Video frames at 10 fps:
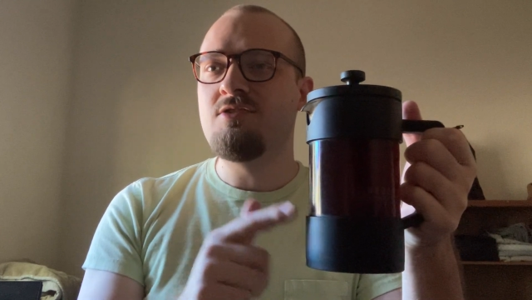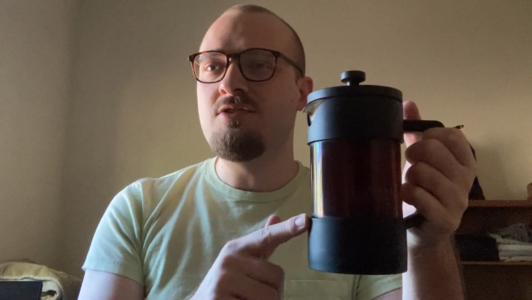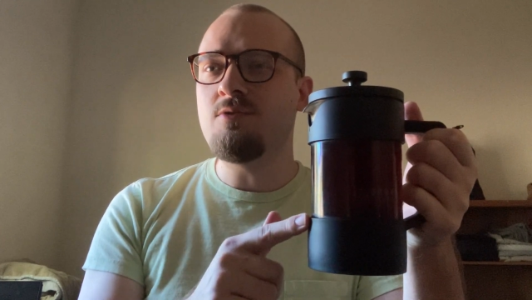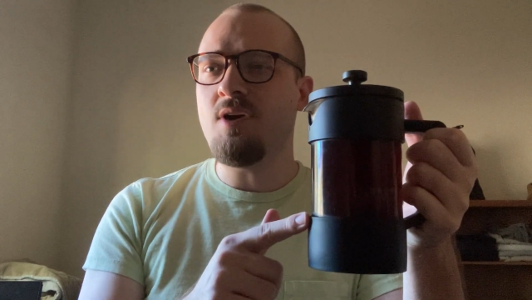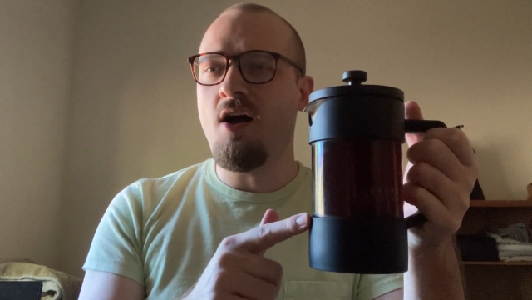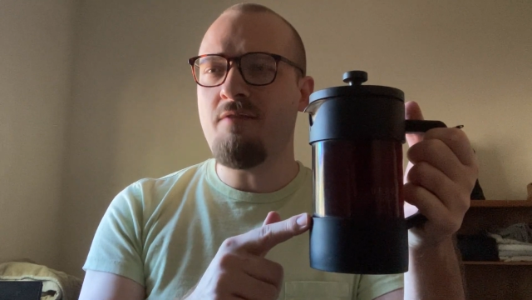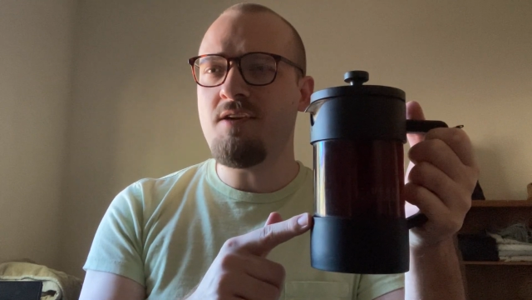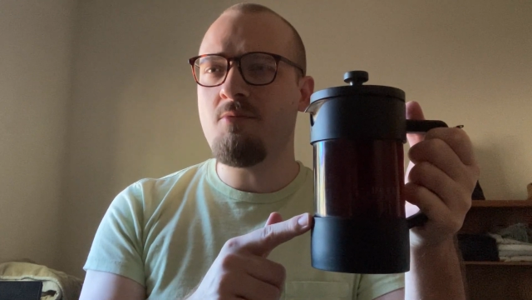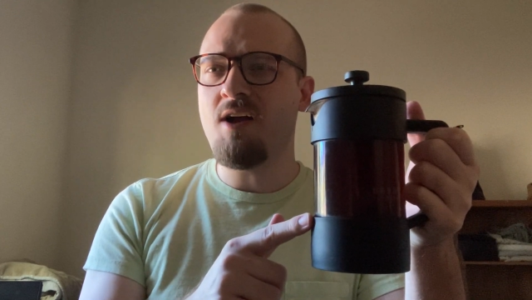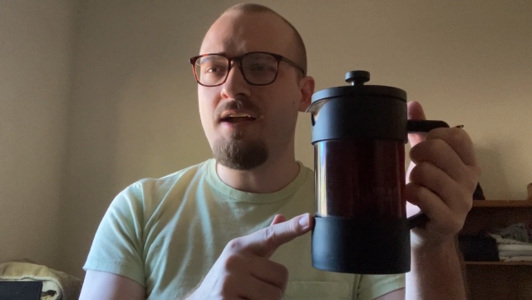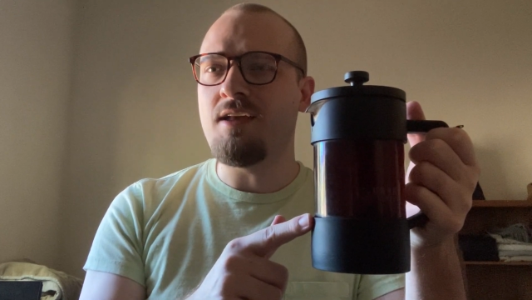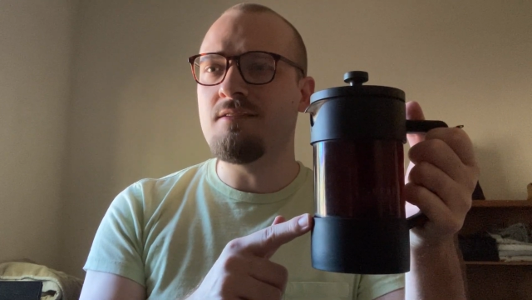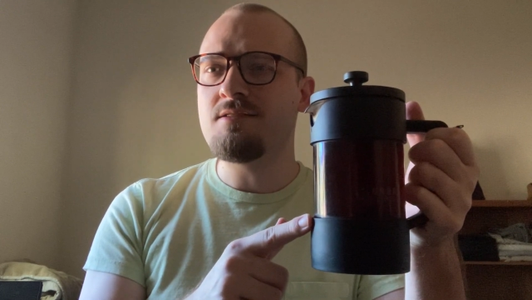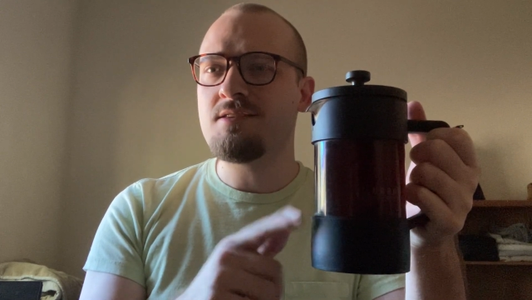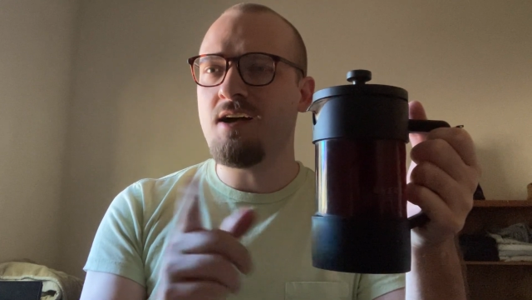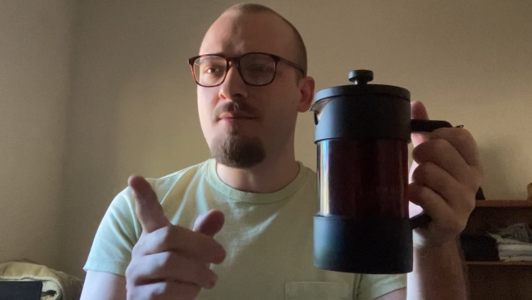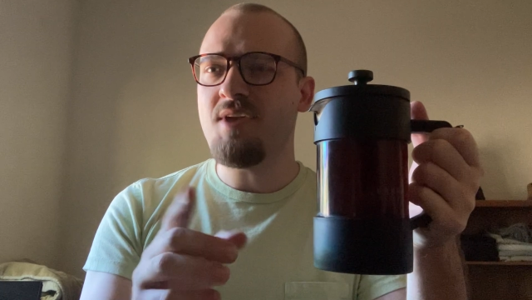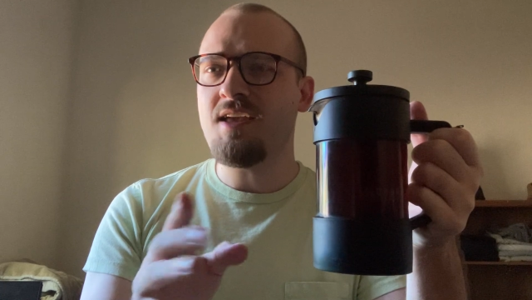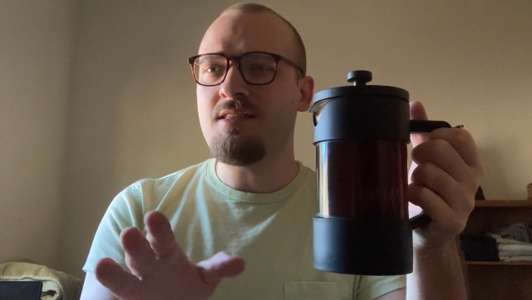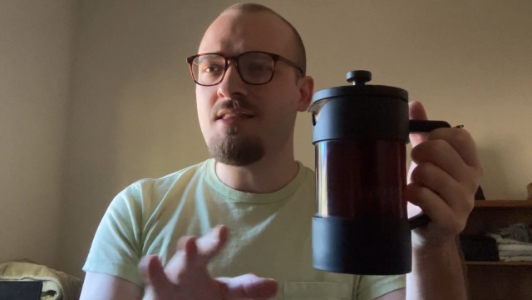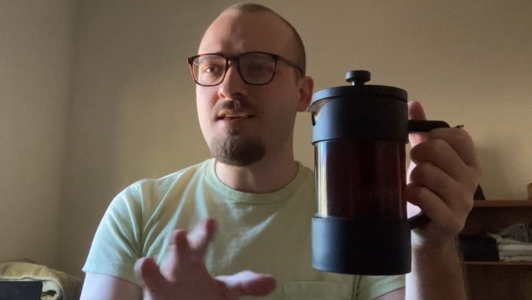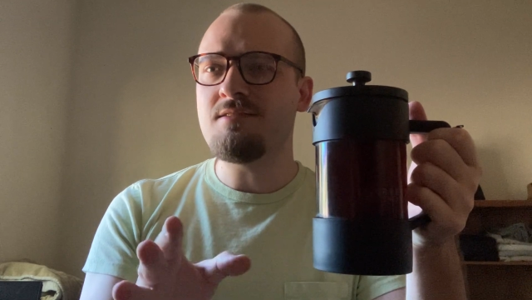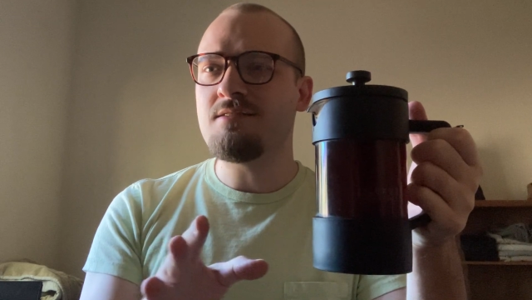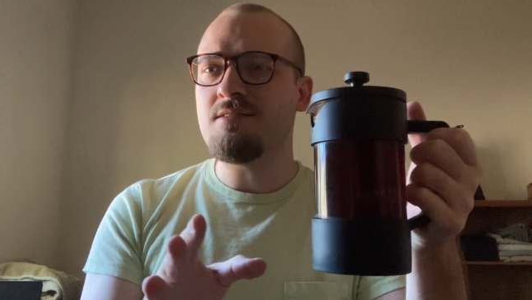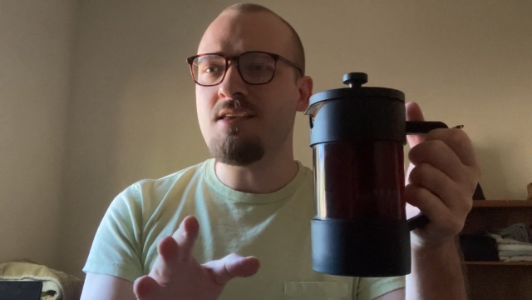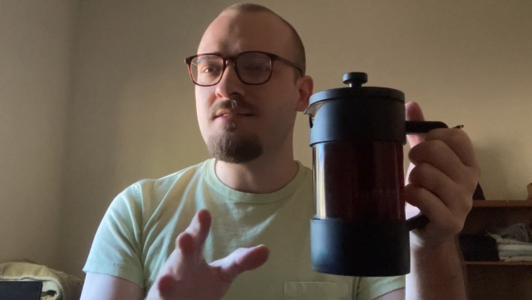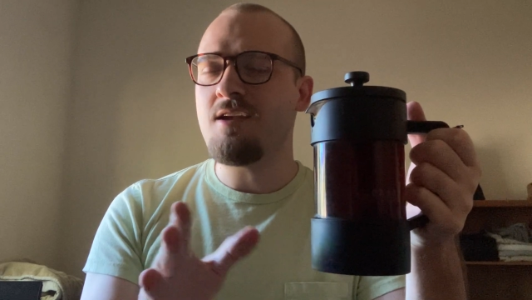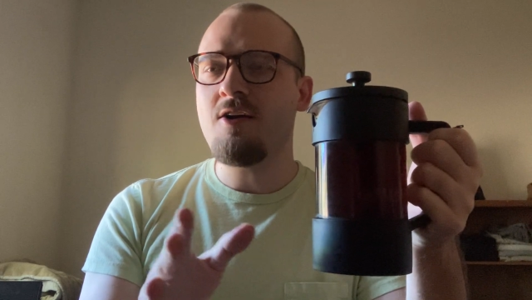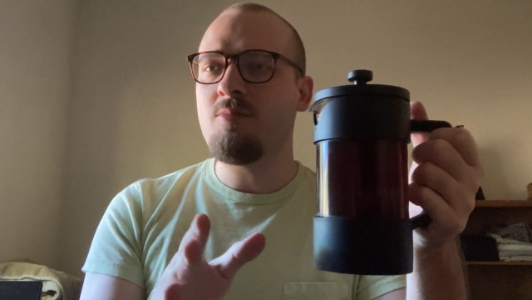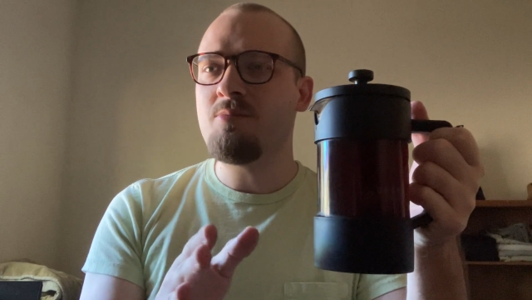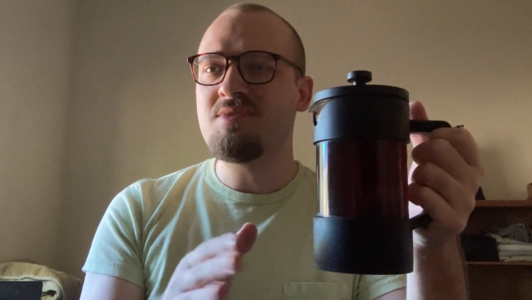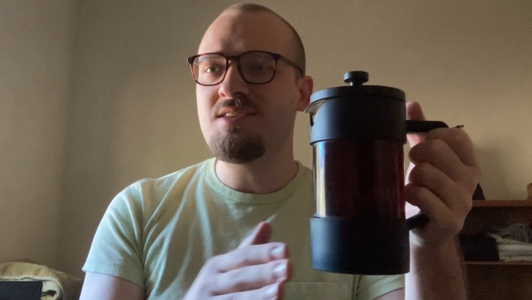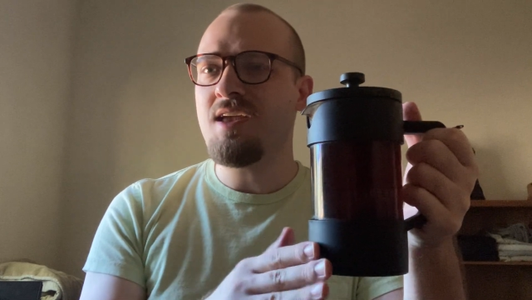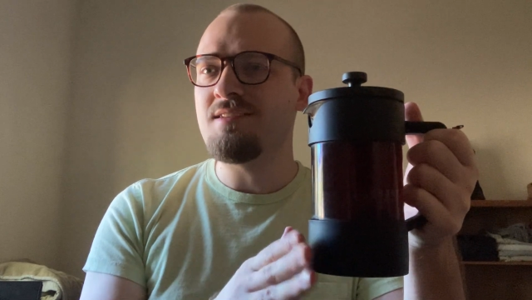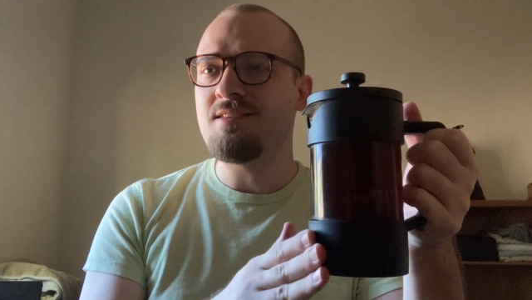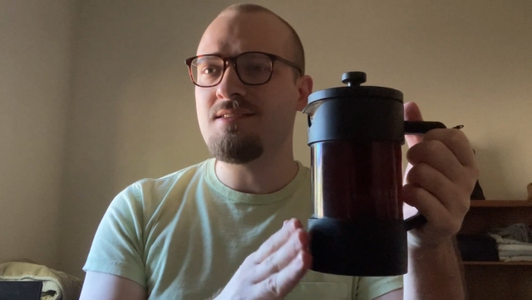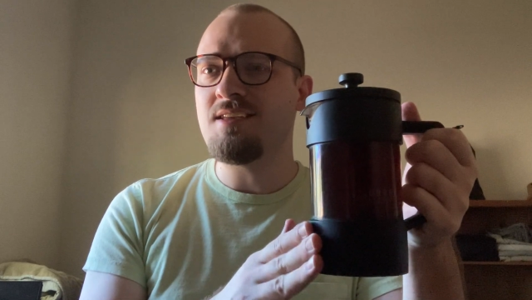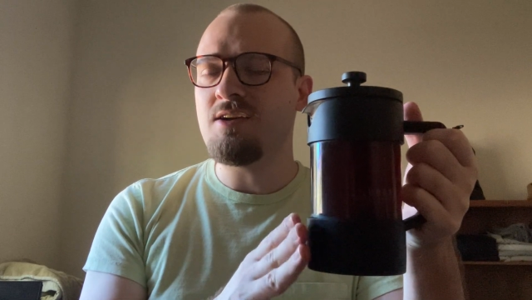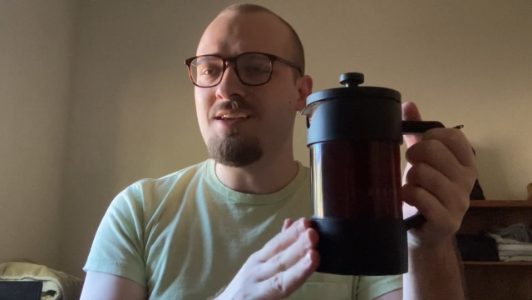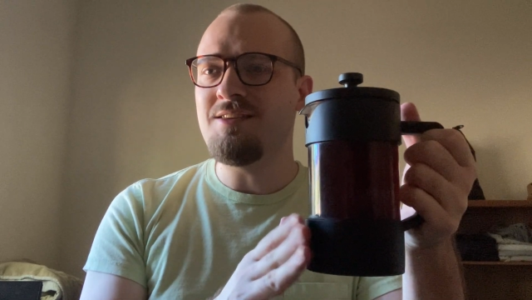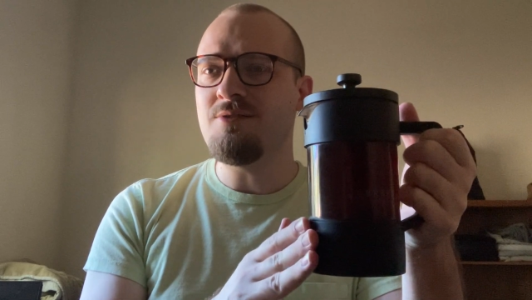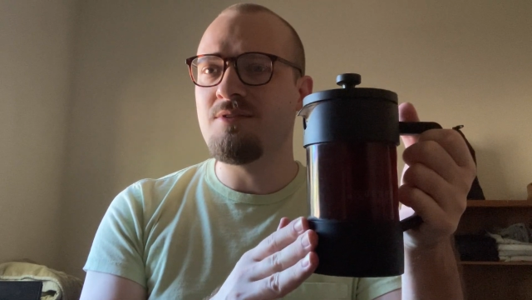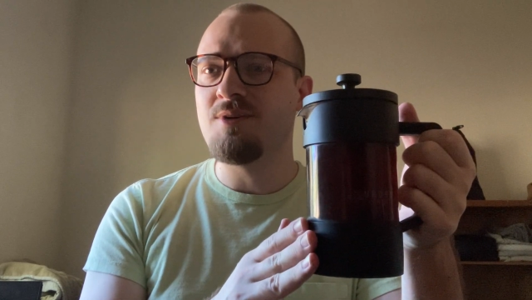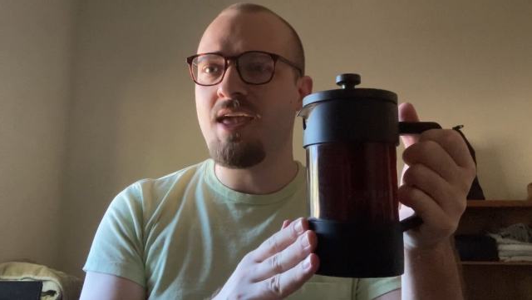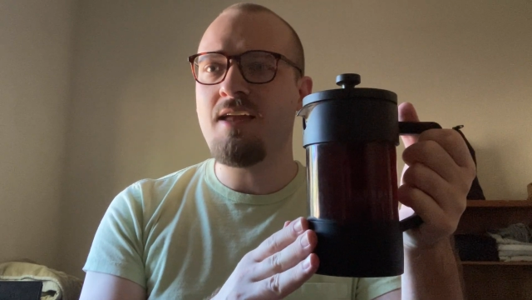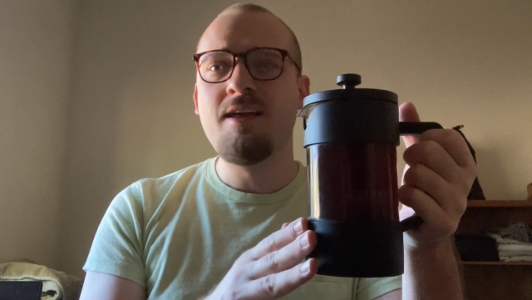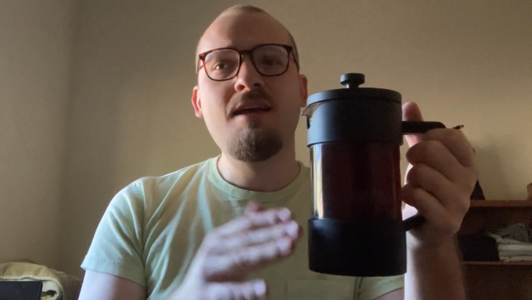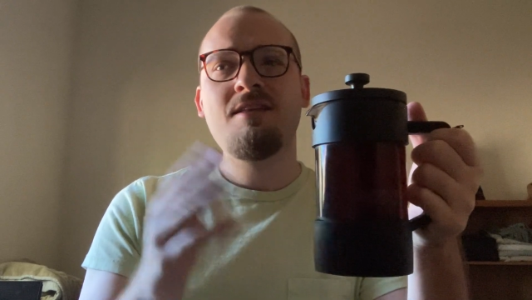Do coffee right. Stop making these terrible mistakes. This is how you do it, okay?